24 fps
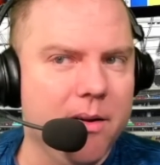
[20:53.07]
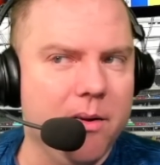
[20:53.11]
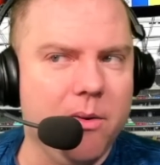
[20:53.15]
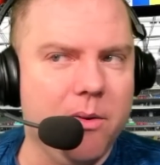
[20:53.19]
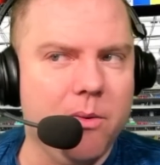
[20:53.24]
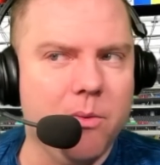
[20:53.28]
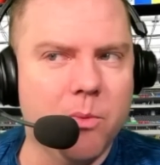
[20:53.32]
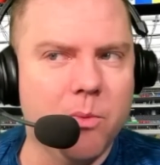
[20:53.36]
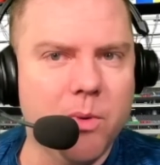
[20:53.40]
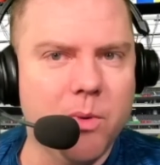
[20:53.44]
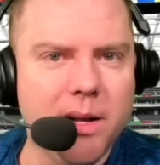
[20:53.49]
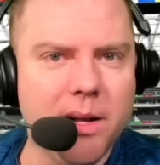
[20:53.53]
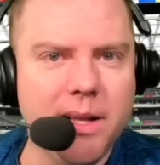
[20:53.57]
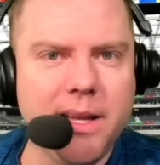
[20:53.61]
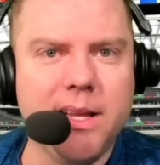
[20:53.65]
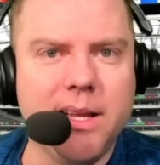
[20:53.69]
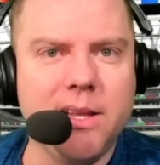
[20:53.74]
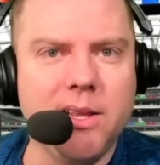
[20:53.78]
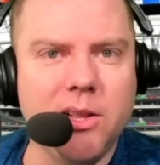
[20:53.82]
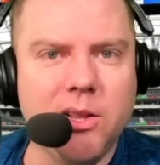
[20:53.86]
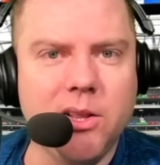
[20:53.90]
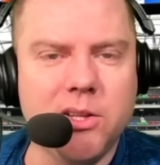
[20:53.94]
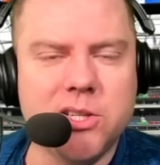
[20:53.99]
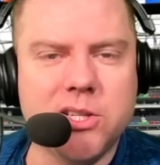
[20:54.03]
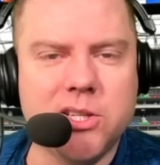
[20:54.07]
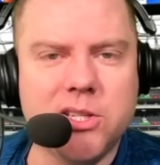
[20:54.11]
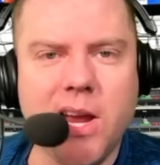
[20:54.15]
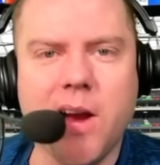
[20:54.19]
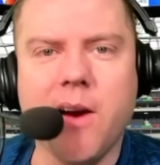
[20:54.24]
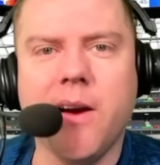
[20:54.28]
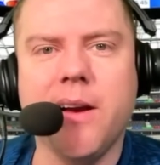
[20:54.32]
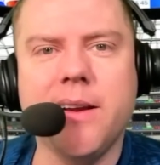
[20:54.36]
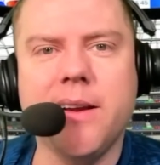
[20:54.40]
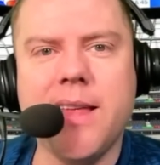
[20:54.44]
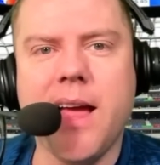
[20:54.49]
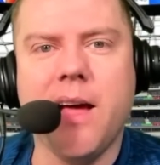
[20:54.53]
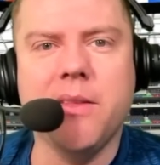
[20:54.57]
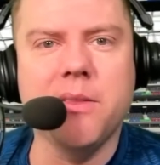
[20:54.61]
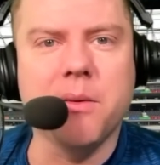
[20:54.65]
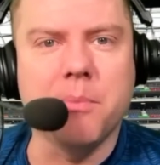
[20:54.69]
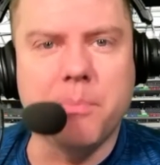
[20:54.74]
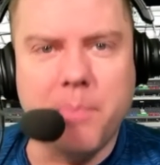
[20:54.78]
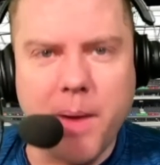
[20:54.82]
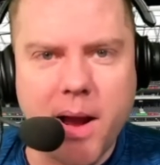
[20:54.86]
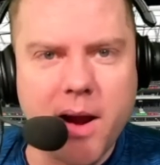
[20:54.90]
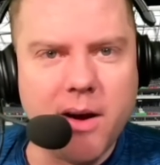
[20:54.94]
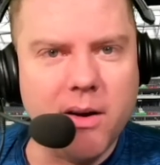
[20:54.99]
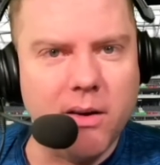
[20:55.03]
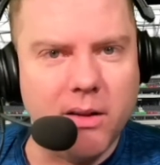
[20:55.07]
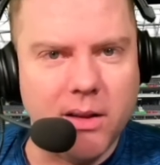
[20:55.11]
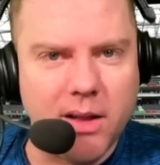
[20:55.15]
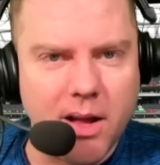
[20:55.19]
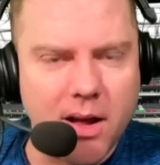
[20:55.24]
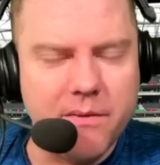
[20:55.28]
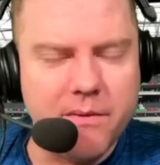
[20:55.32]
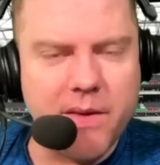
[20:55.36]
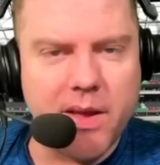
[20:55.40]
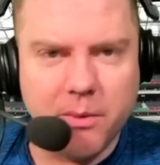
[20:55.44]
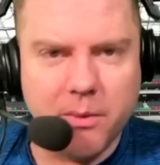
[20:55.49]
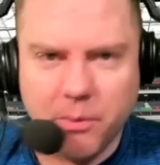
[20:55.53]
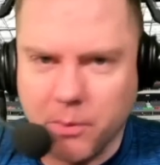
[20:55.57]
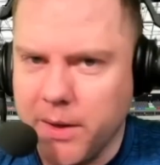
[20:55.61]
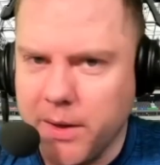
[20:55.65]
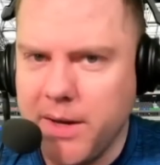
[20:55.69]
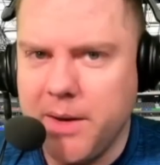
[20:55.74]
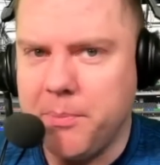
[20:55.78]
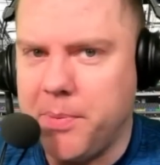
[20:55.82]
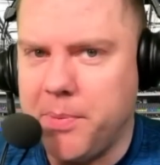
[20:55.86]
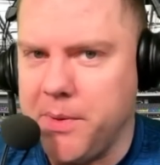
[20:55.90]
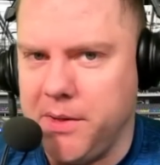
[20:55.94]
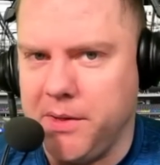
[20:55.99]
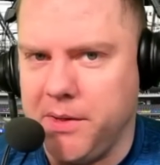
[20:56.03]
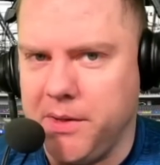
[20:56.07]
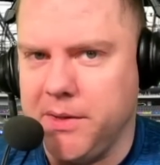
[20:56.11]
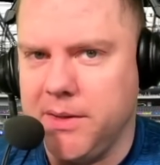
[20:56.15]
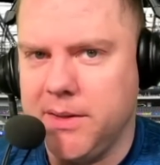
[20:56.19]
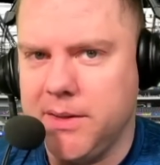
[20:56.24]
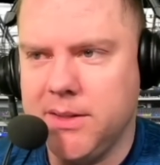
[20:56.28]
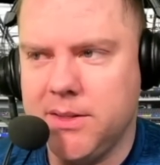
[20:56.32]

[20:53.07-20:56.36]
really staring down the barrel of a rebuild.